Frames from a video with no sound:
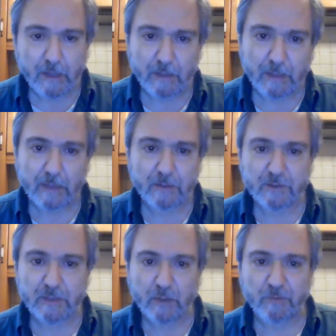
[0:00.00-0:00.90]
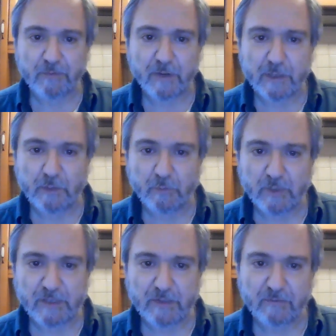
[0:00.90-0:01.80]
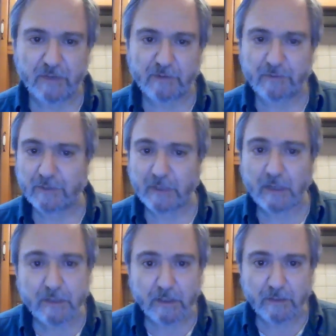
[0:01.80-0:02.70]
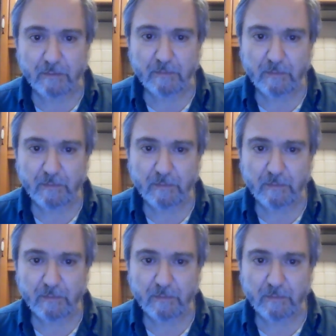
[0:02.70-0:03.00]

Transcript: and that is now we're finding the release of nitrous oxide,